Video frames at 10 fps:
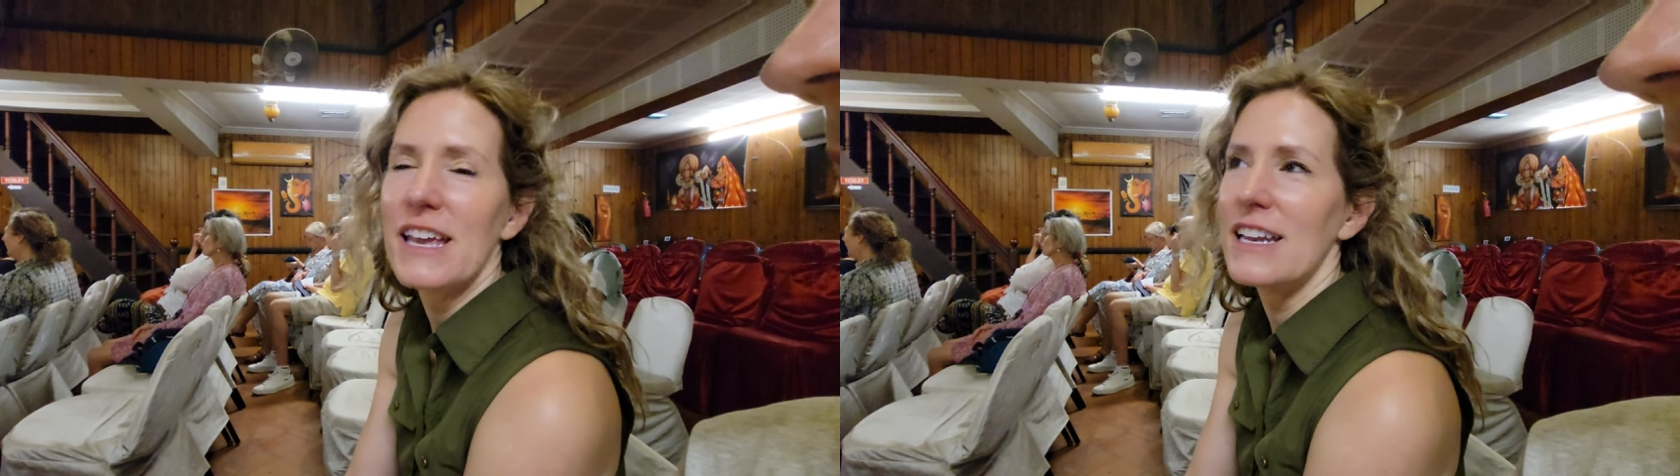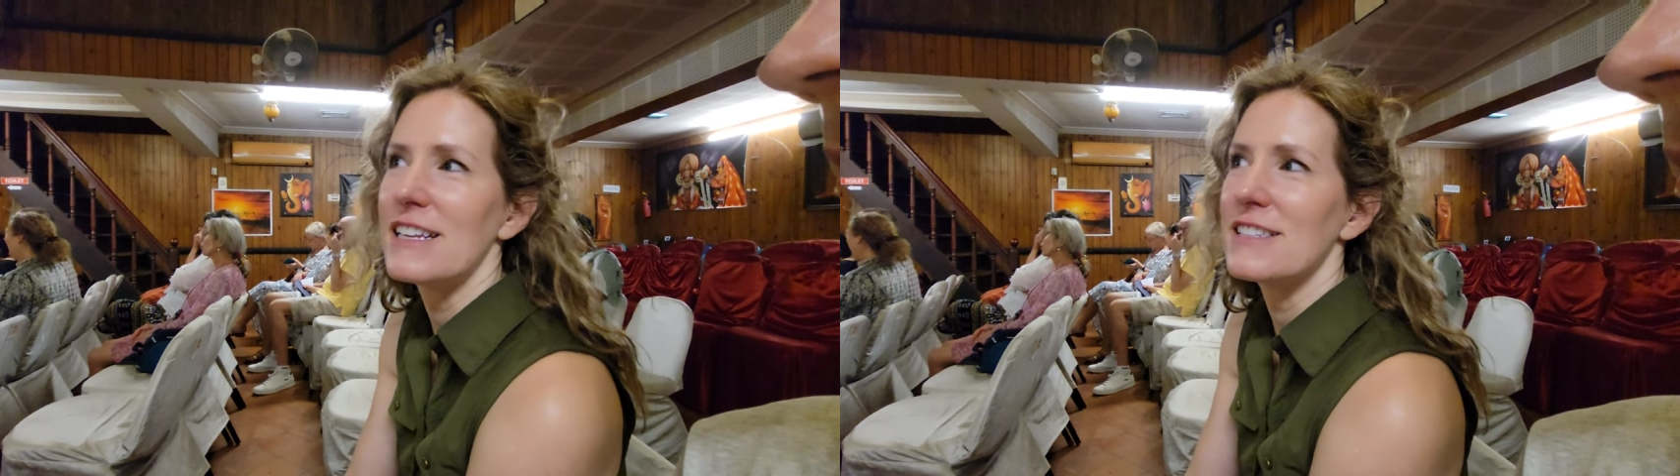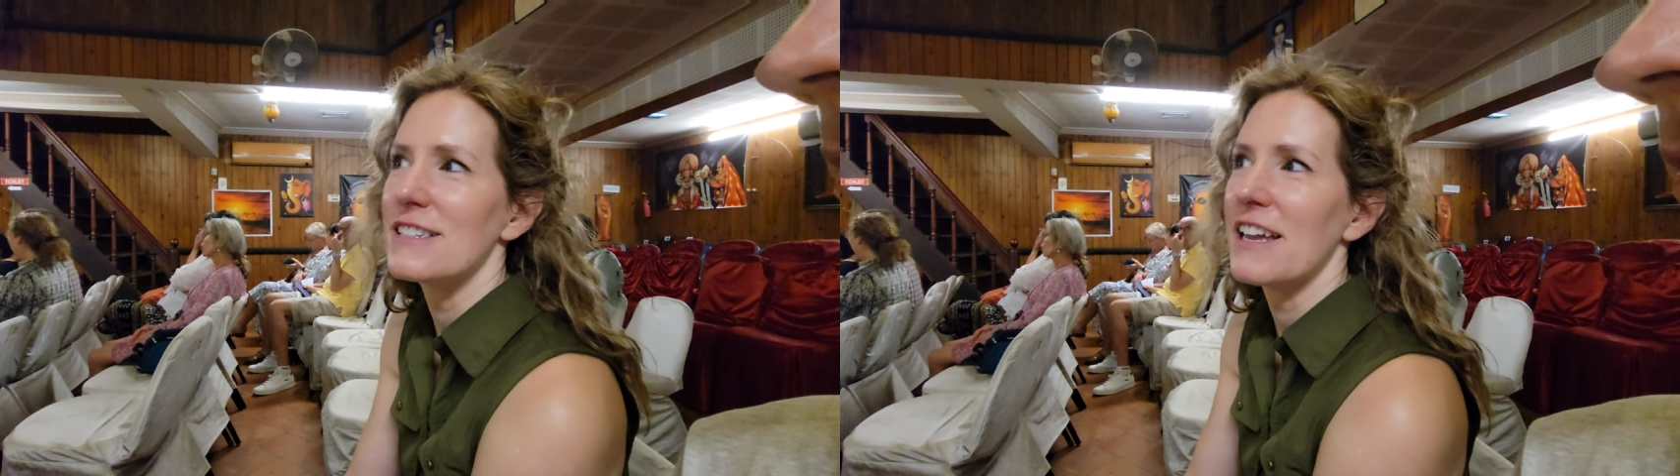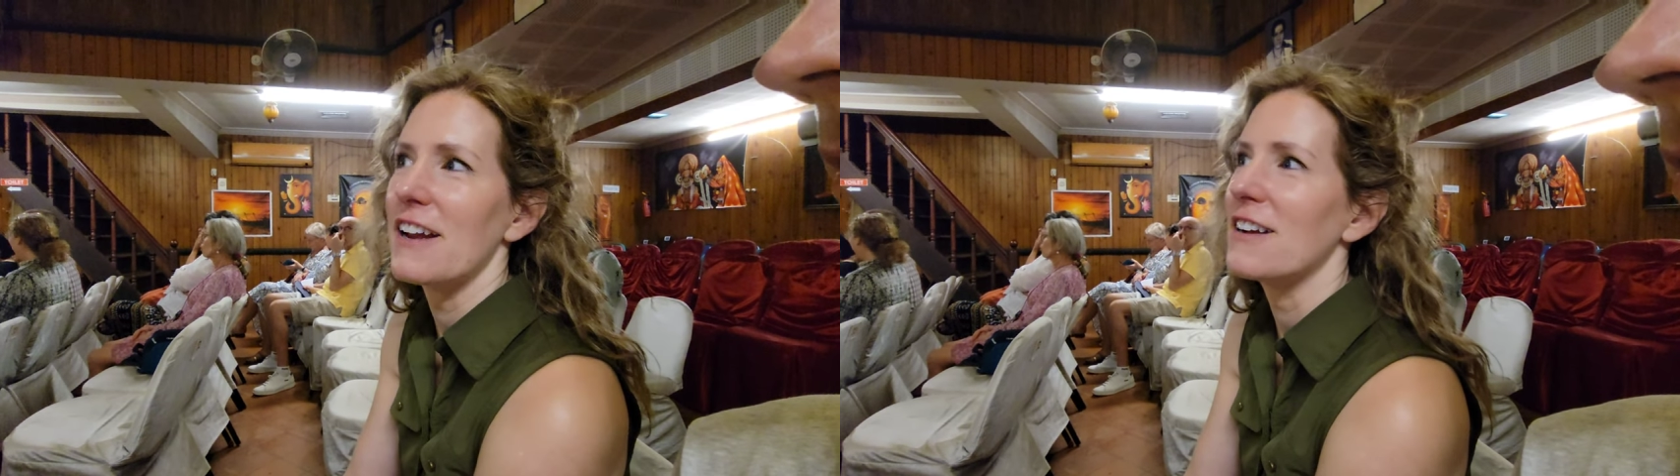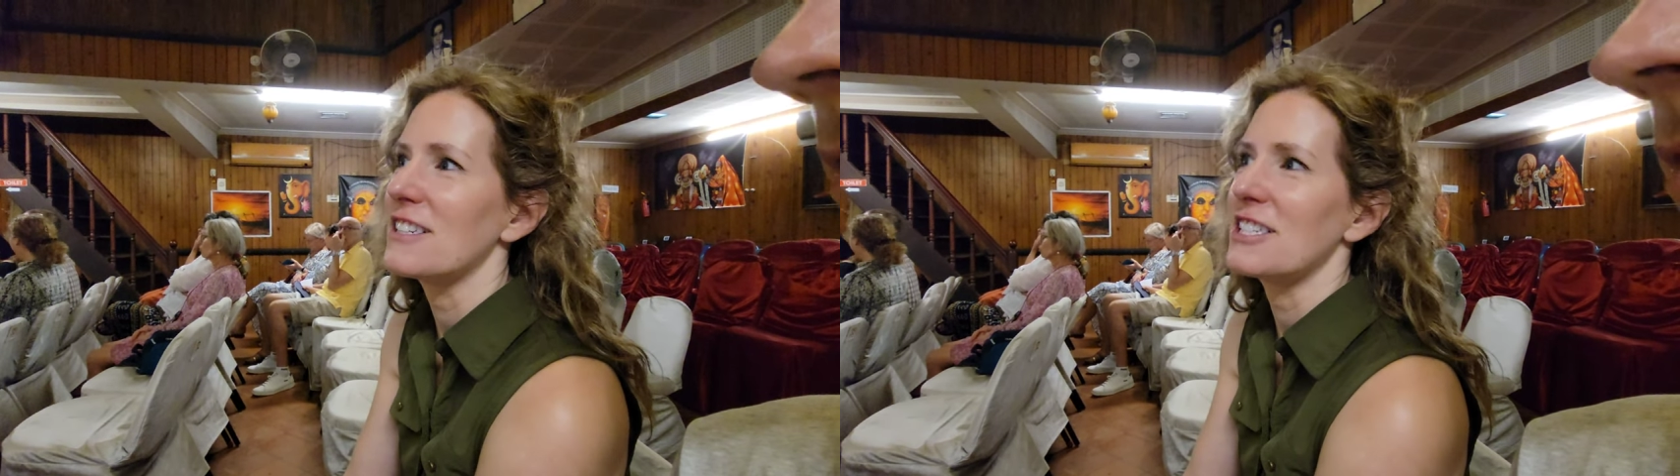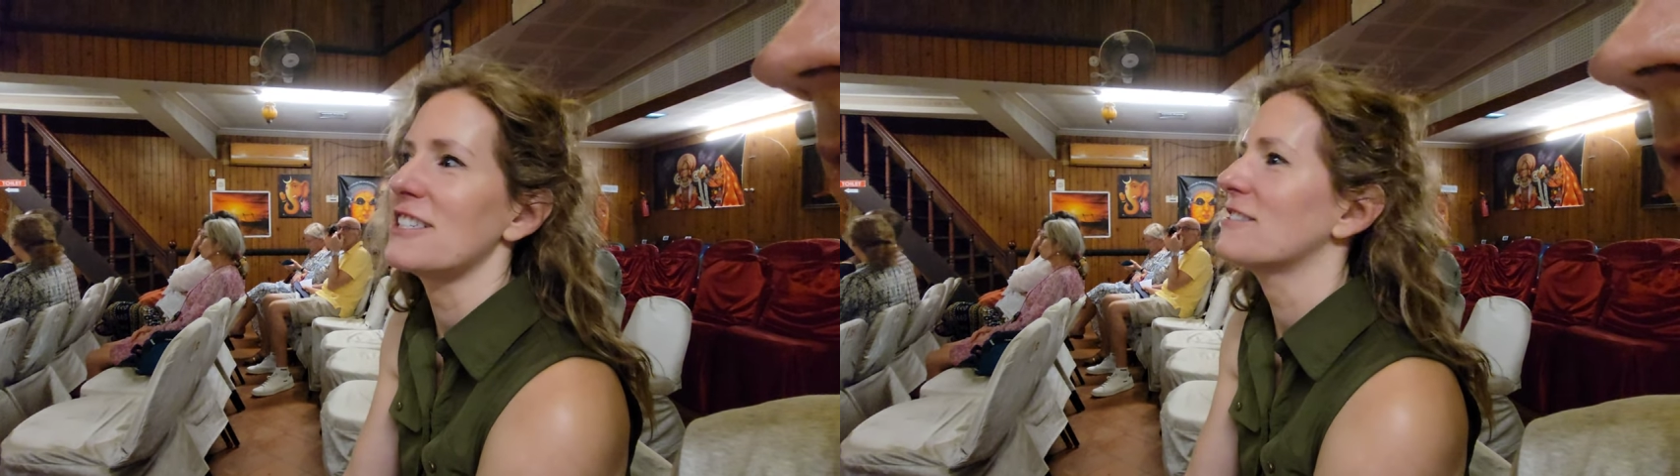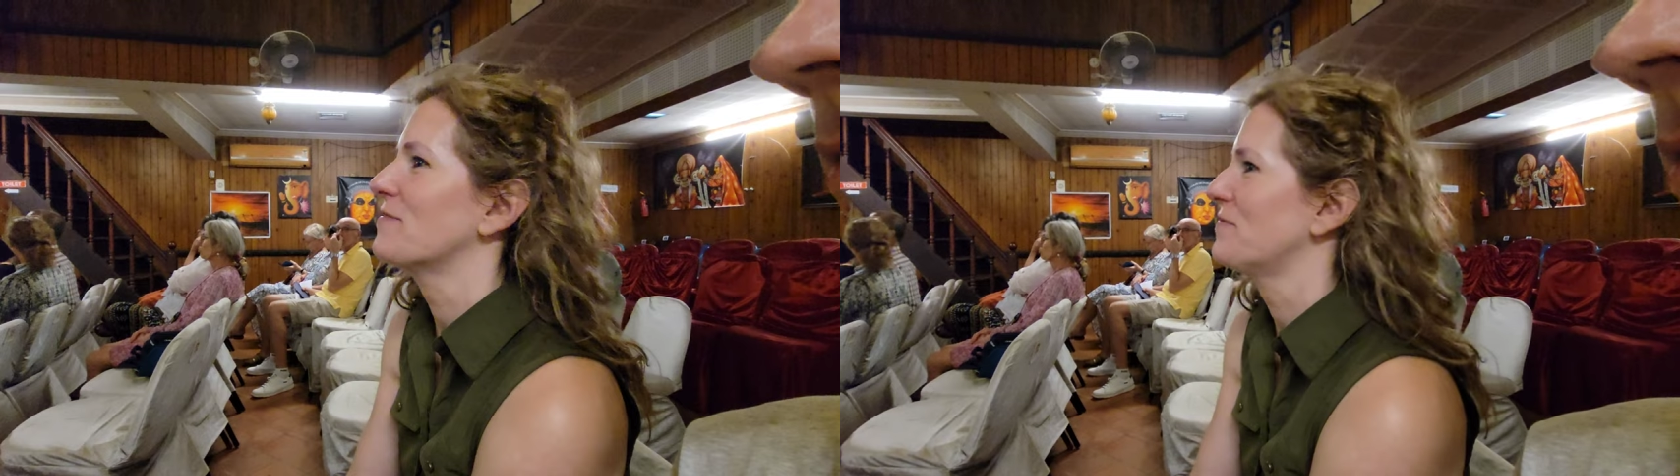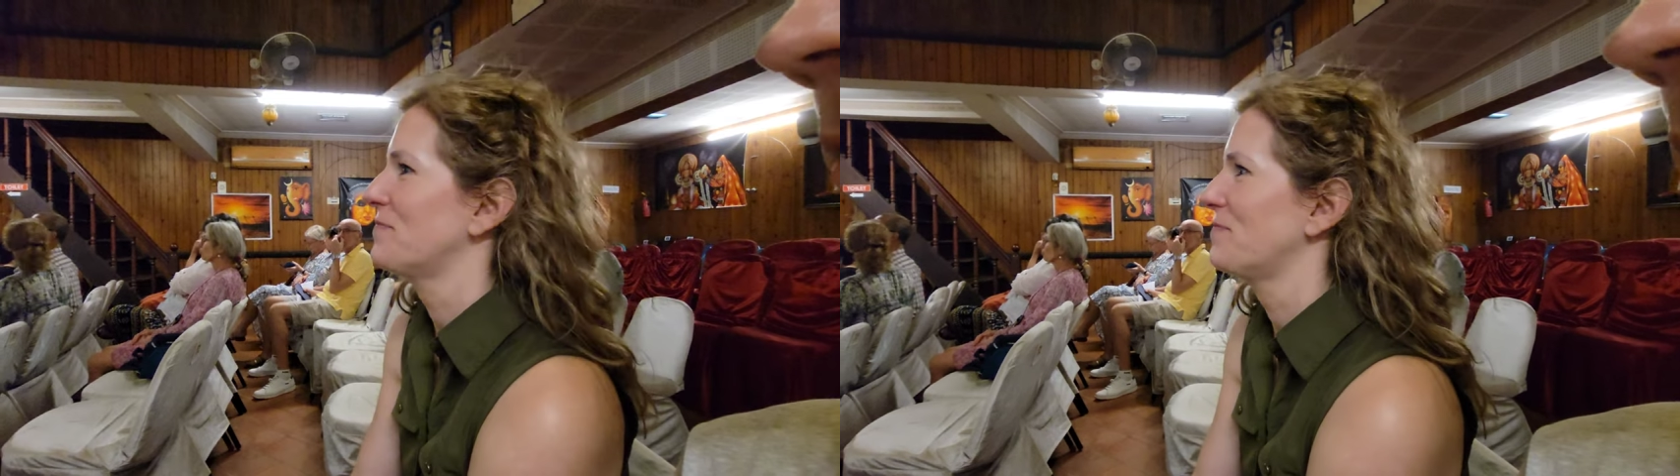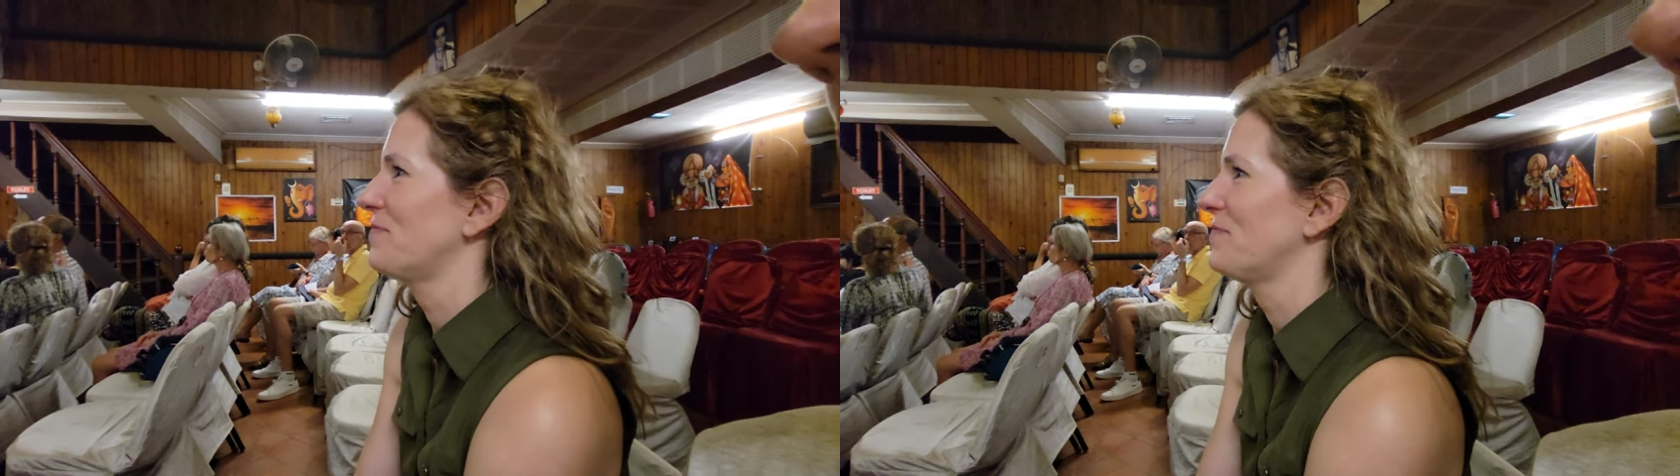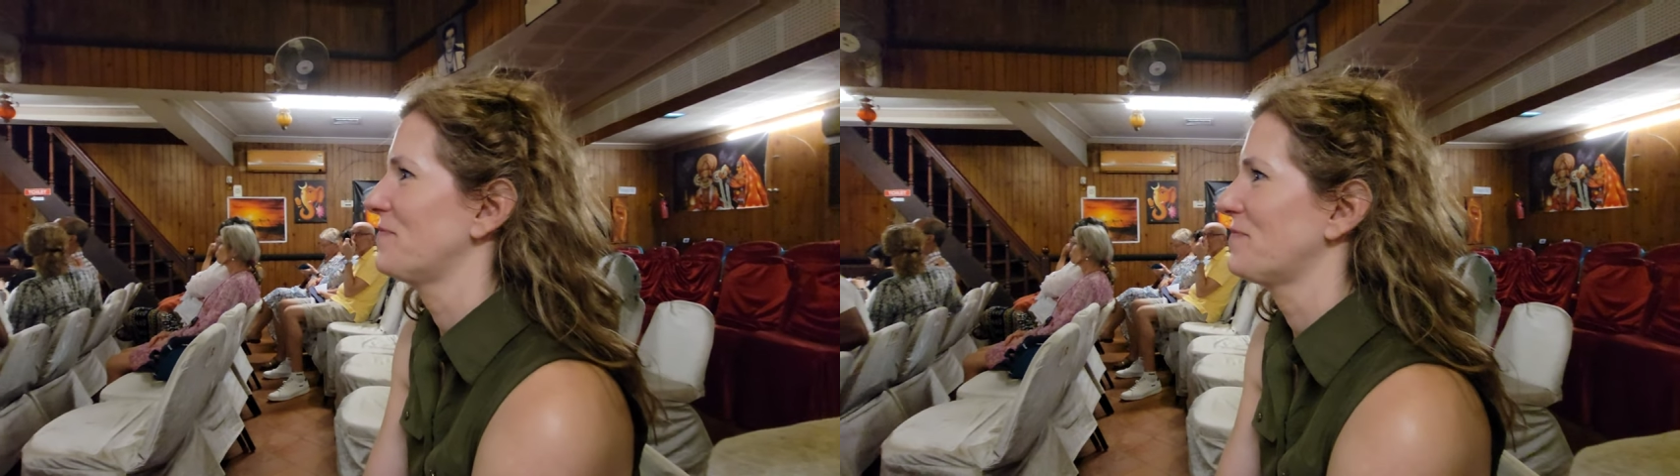get into character. Mm -hmm.